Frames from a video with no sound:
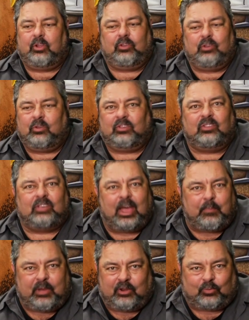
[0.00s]
you're using
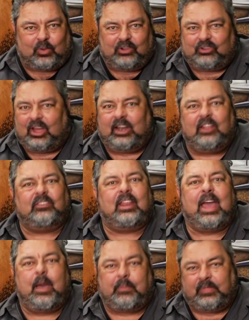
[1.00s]
Sign Painter's One Shot, it doesn't
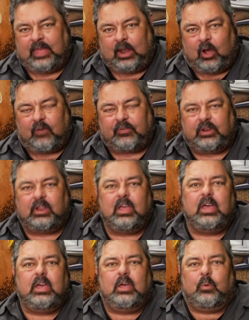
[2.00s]
happen that often.
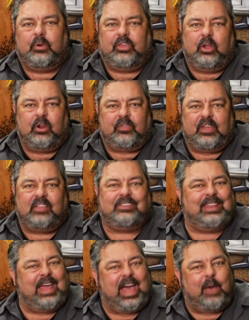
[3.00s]
With urethanes,
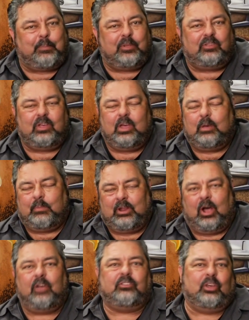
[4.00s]
it happens,
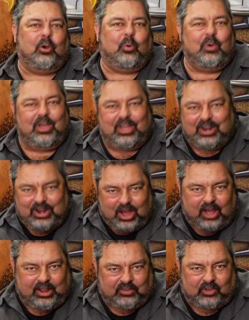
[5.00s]
but also
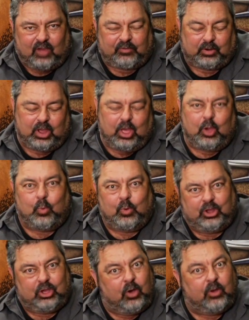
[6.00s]
not as often.
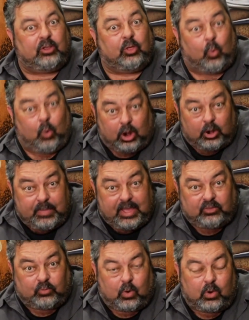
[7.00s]
When you go into the
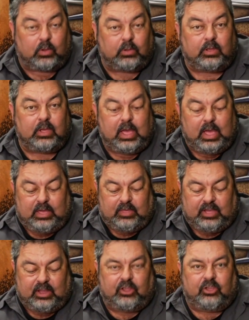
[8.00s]
water-based world,
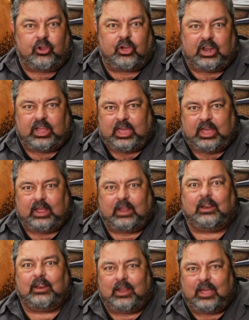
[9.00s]
then you're going to get it
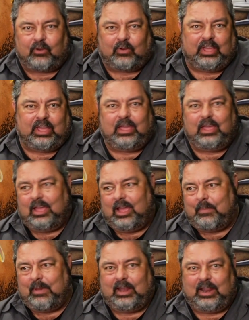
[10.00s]
literally
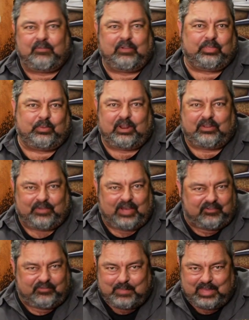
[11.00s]
about every 3 to
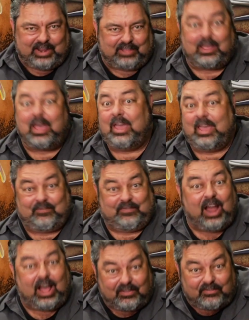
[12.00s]
5 minutes, if
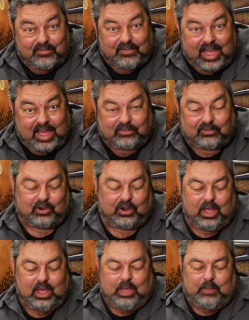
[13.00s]
not faster.
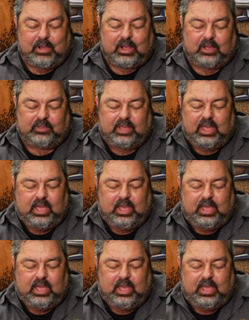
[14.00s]
Because